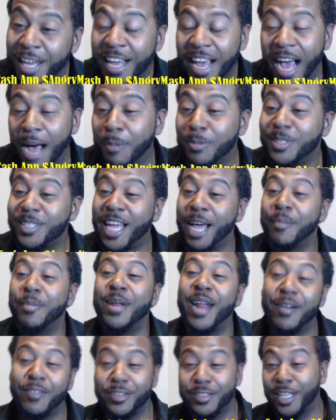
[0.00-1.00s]
I was typing
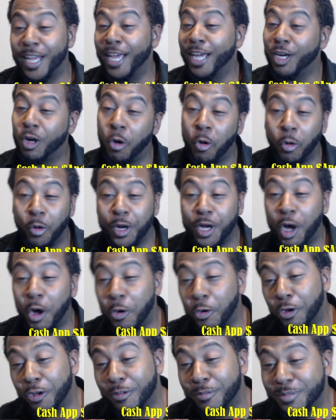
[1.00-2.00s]
everything. Corey
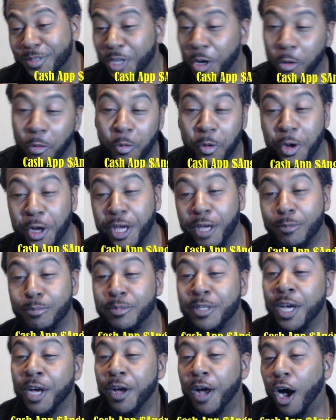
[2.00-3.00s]
Holcomb, Zoe
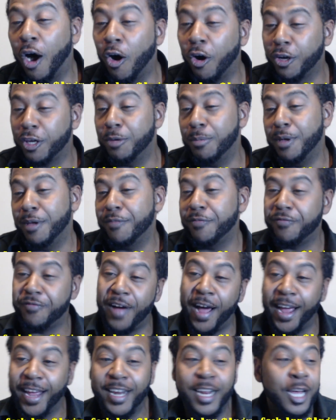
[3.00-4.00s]
Williams, argument,
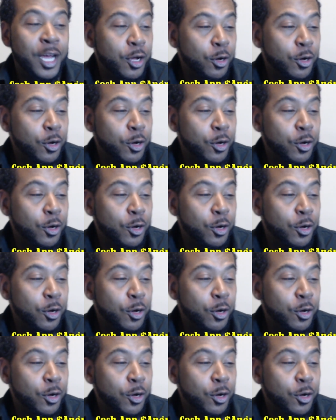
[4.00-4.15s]
fight,